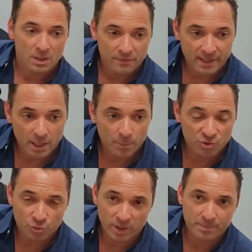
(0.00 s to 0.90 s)
that helps
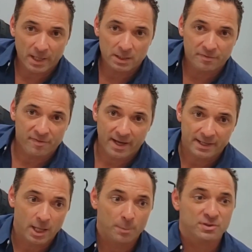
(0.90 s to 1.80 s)
shrink belly fat and
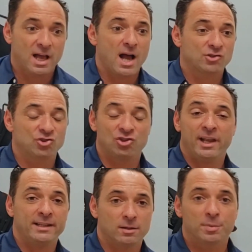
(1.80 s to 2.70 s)
helps
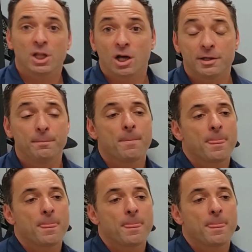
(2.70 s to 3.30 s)
oxygenate the blood.